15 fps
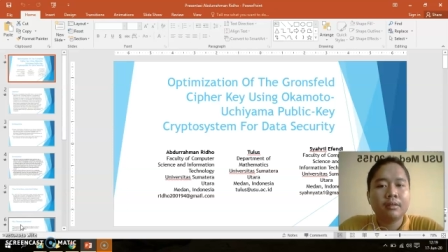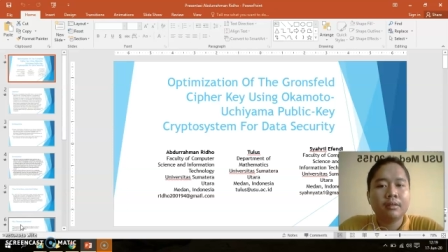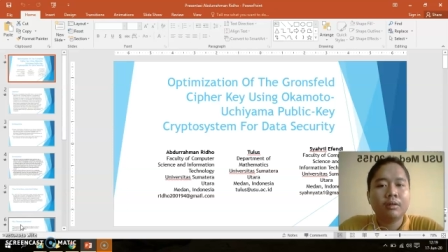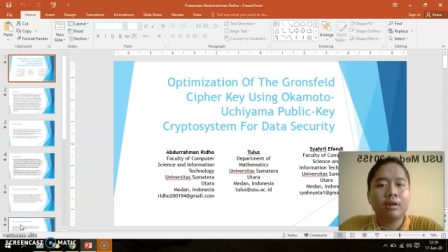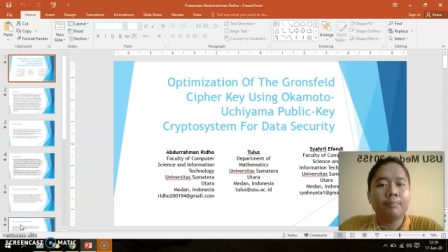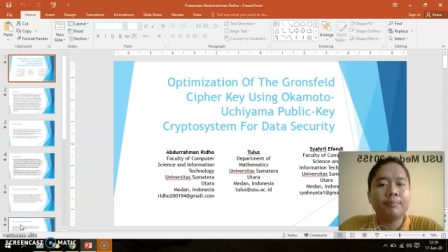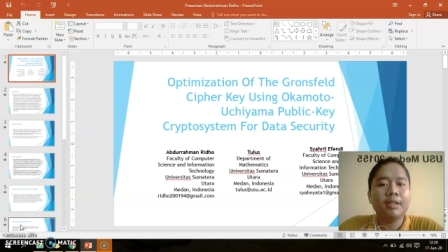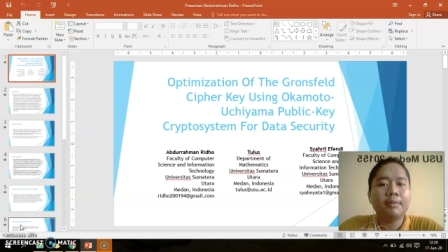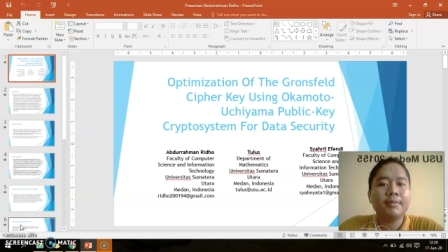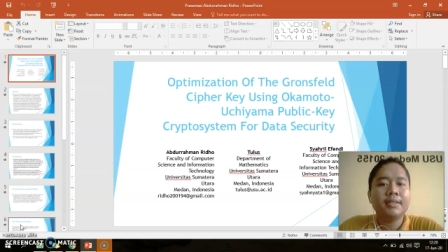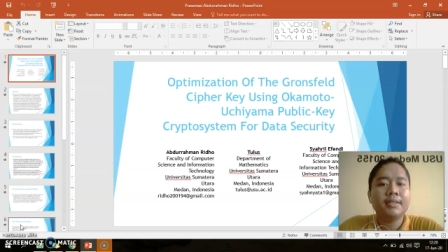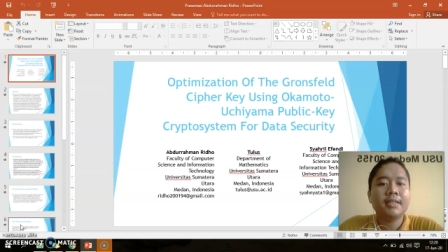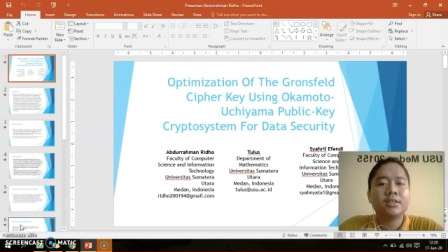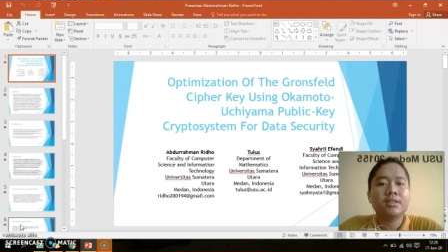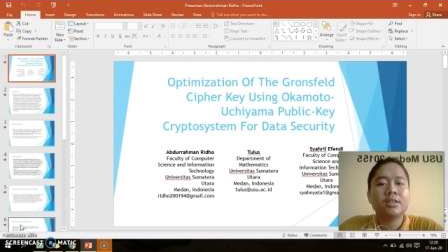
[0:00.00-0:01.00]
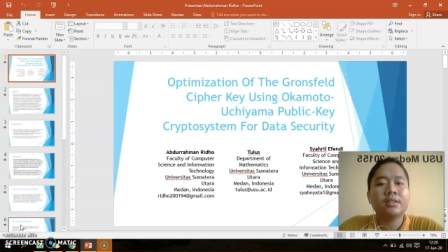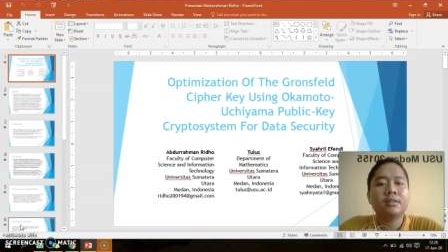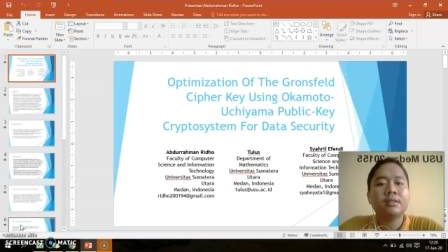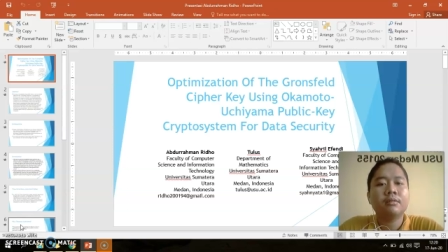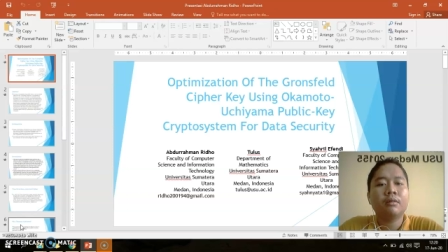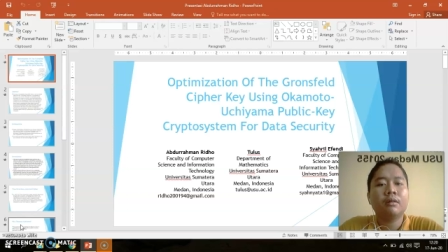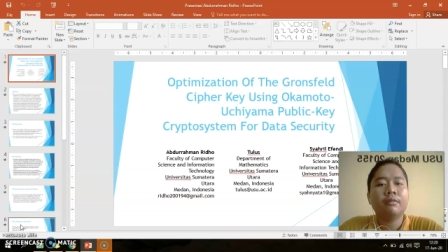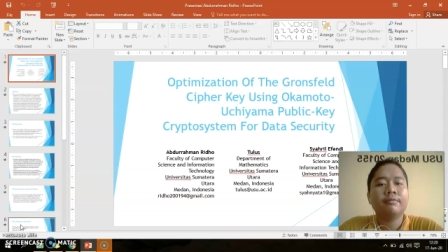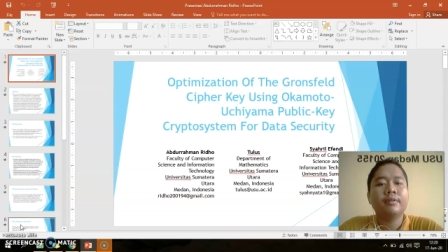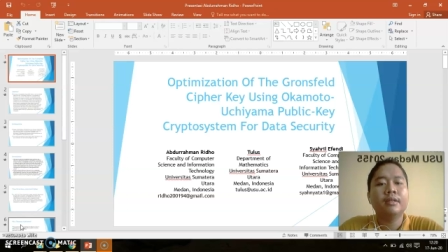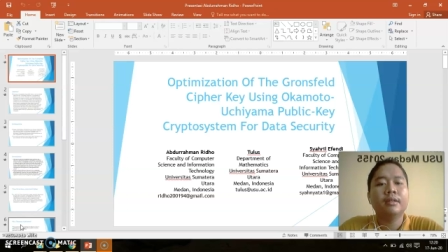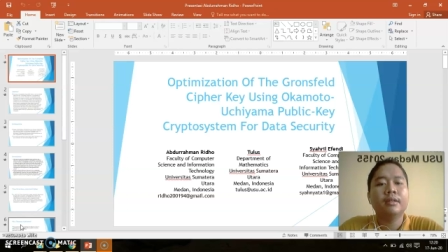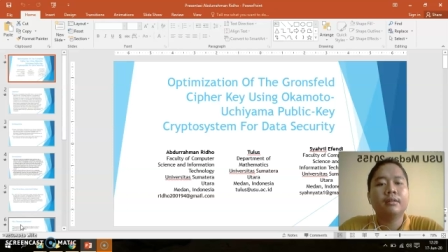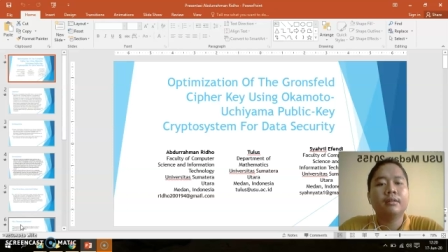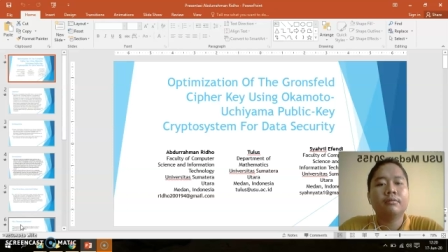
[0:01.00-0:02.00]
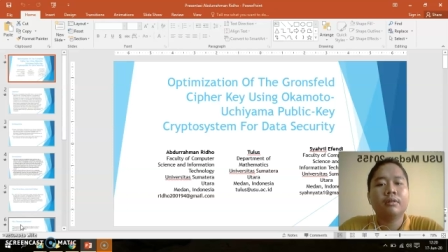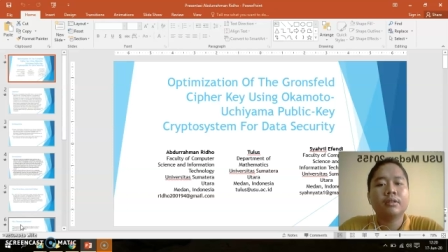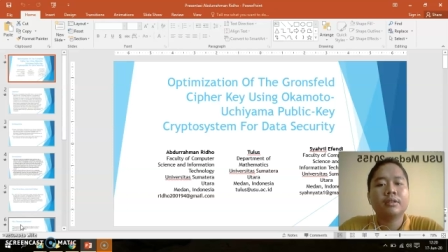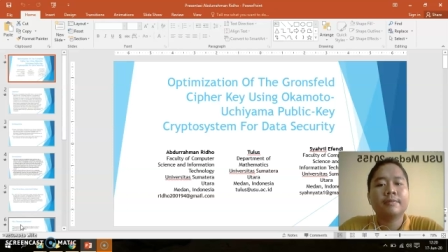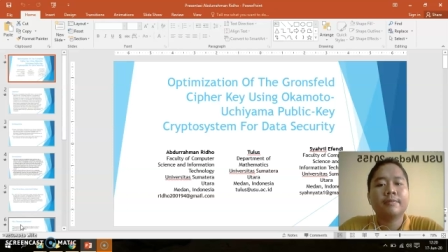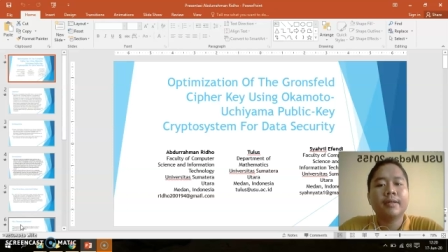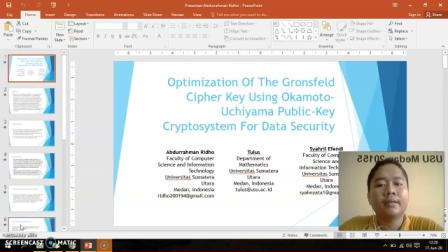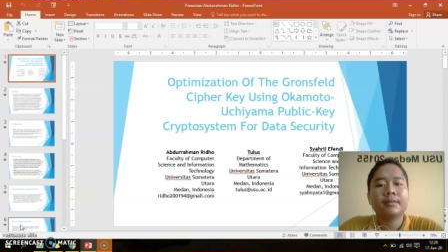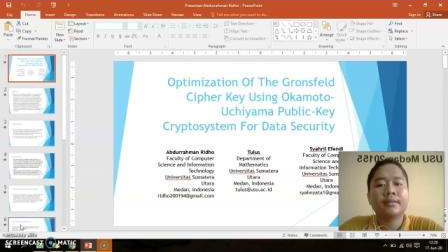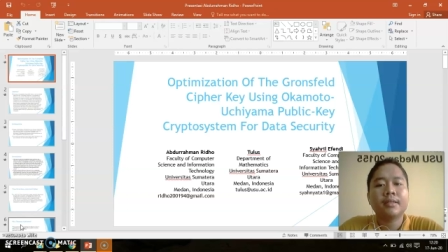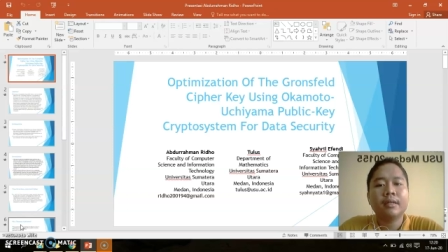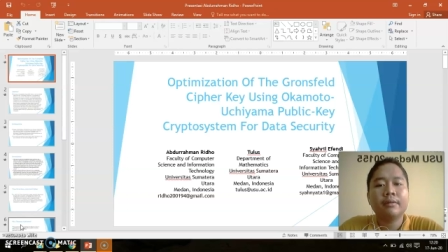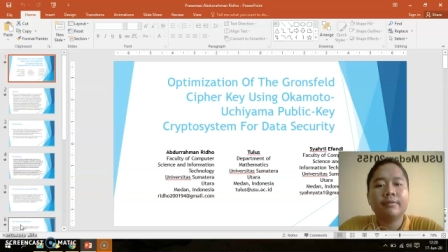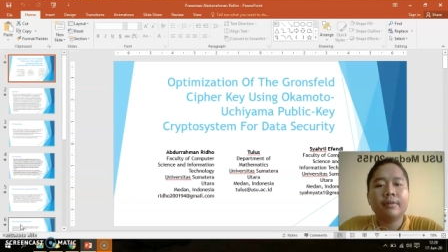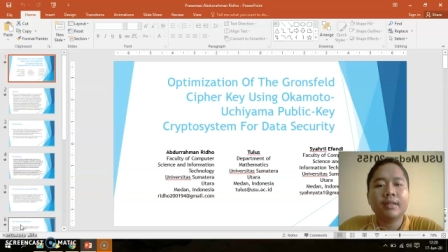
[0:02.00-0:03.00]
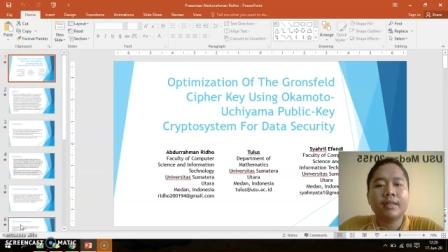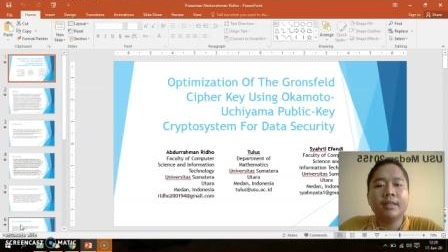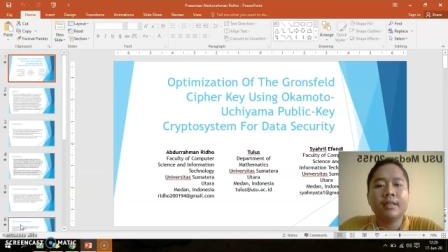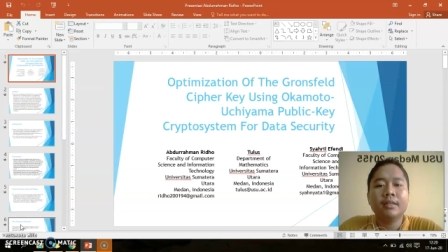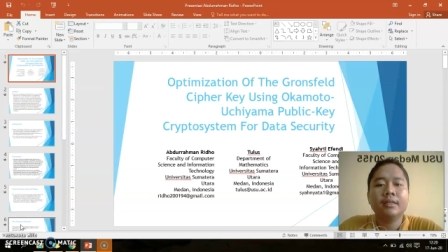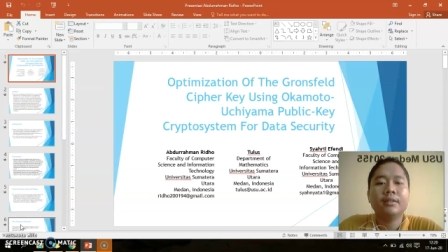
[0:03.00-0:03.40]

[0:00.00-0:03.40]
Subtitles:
Optimization of the Gronsfeld Cipher Key